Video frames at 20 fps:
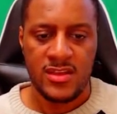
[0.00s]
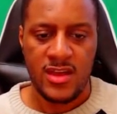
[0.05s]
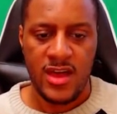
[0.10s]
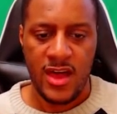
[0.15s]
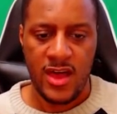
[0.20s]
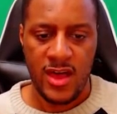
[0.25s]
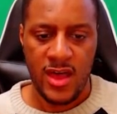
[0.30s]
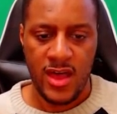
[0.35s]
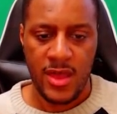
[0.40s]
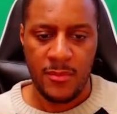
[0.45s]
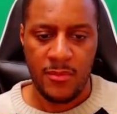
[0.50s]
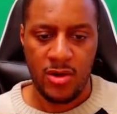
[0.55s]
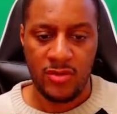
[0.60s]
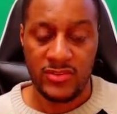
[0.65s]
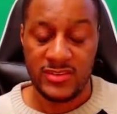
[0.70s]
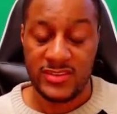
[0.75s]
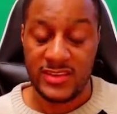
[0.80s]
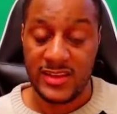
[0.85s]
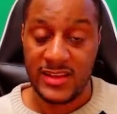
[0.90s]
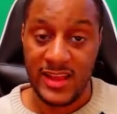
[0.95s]

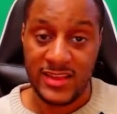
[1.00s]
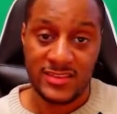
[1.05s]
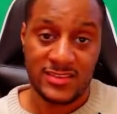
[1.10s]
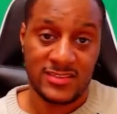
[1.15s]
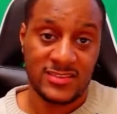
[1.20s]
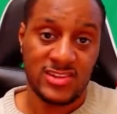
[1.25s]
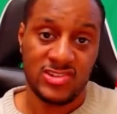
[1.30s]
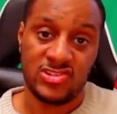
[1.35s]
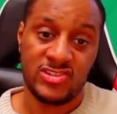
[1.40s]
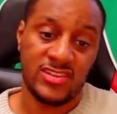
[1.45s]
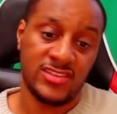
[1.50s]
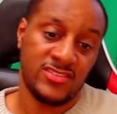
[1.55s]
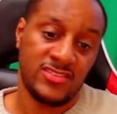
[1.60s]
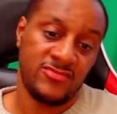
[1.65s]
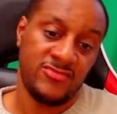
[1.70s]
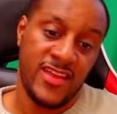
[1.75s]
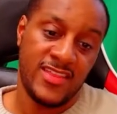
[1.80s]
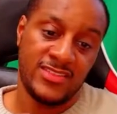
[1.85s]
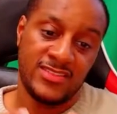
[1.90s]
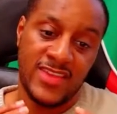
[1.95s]
Obviously Collector's Edition is
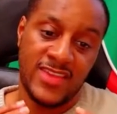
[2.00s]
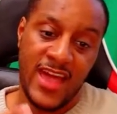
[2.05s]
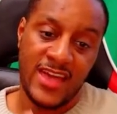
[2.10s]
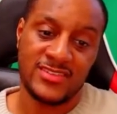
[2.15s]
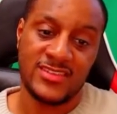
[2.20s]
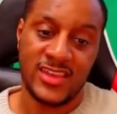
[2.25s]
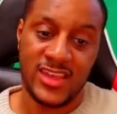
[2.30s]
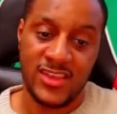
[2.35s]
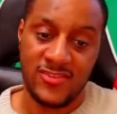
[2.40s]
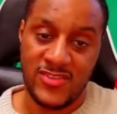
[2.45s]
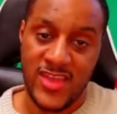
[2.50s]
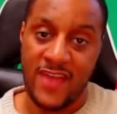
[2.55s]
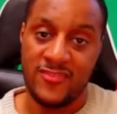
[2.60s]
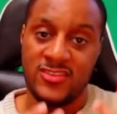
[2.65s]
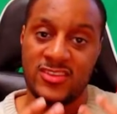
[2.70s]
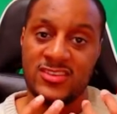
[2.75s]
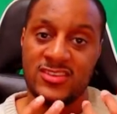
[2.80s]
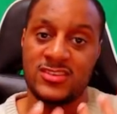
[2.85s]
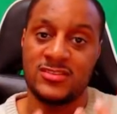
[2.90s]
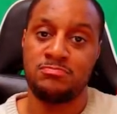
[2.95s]
fantastic if you have
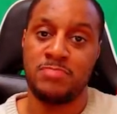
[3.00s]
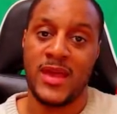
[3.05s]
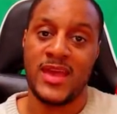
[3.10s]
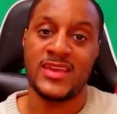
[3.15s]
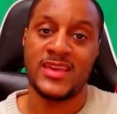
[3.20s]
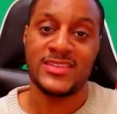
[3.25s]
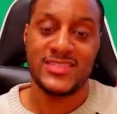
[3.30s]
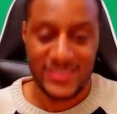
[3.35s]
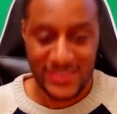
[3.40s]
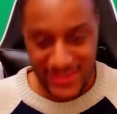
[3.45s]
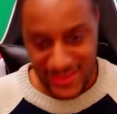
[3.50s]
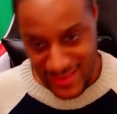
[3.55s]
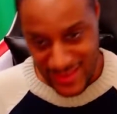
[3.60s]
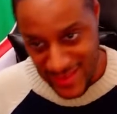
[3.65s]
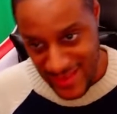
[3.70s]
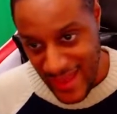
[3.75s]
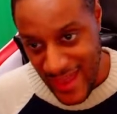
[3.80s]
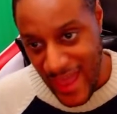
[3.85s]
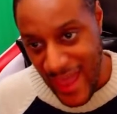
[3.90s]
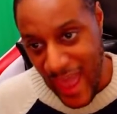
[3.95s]
the space
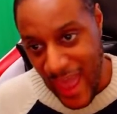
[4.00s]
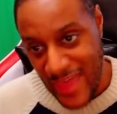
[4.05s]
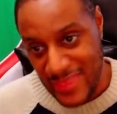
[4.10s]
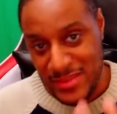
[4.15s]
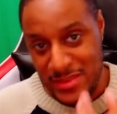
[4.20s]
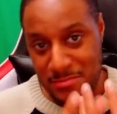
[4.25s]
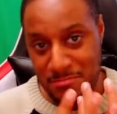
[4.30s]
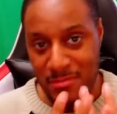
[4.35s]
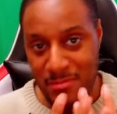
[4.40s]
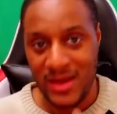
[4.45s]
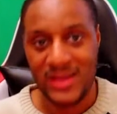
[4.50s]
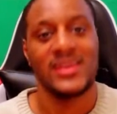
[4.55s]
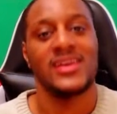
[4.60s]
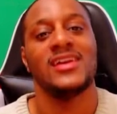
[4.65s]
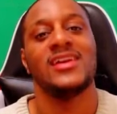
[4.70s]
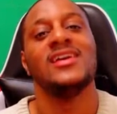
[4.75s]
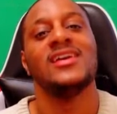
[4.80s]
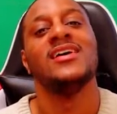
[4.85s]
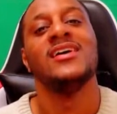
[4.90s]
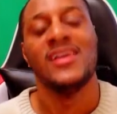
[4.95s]
and the
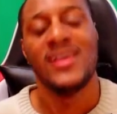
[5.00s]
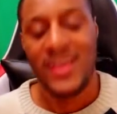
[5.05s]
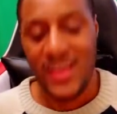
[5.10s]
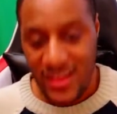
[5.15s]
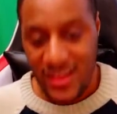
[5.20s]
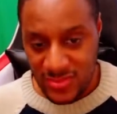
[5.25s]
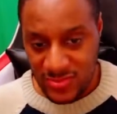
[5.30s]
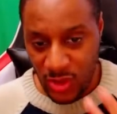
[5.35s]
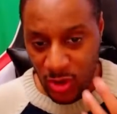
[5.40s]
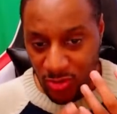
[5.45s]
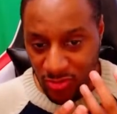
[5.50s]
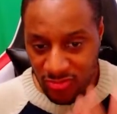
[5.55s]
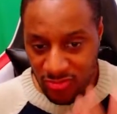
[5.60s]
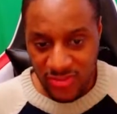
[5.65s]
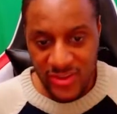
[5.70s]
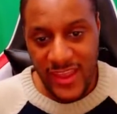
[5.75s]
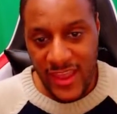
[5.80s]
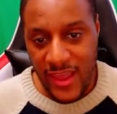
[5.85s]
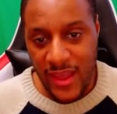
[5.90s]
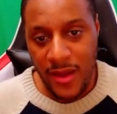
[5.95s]
money. Don't
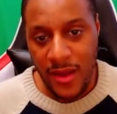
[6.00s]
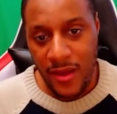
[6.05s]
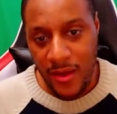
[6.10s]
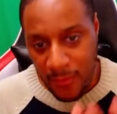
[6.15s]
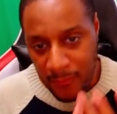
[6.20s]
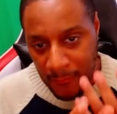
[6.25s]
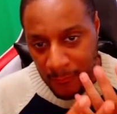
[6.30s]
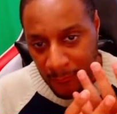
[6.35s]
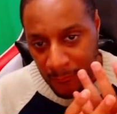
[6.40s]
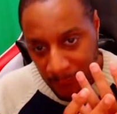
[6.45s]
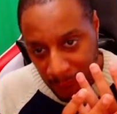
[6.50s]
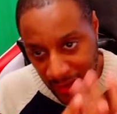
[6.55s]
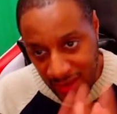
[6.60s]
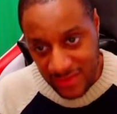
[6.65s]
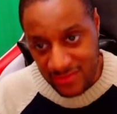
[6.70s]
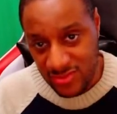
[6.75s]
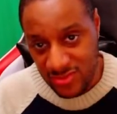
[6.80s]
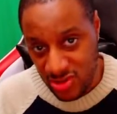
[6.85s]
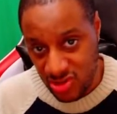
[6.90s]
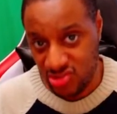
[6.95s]
forget
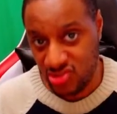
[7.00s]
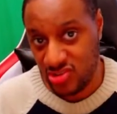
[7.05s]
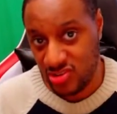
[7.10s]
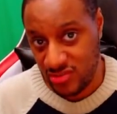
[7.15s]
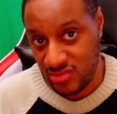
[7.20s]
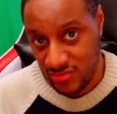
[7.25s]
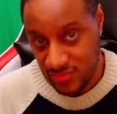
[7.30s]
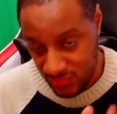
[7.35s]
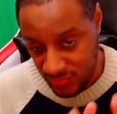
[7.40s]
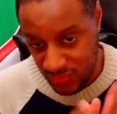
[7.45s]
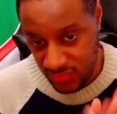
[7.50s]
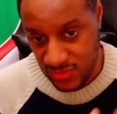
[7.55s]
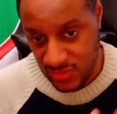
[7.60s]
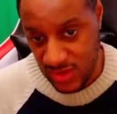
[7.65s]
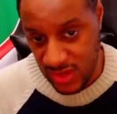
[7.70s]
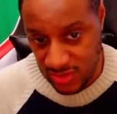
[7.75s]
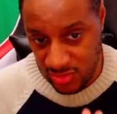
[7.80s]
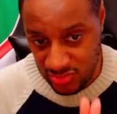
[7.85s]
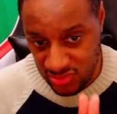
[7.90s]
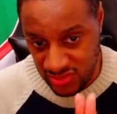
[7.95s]
my version.
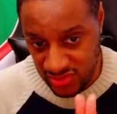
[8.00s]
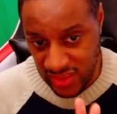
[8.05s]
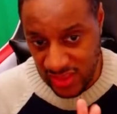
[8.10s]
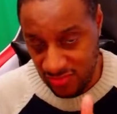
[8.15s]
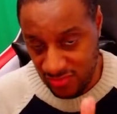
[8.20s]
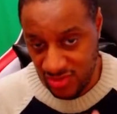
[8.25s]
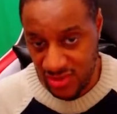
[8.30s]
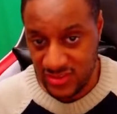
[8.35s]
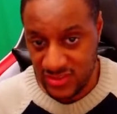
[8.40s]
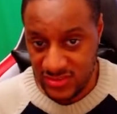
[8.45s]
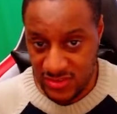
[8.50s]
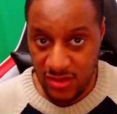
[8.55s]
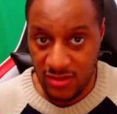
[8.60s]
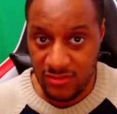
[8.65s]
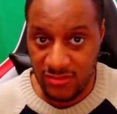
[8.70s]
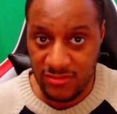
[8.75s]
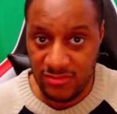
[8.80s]
Yeah, don't just get it for yourself.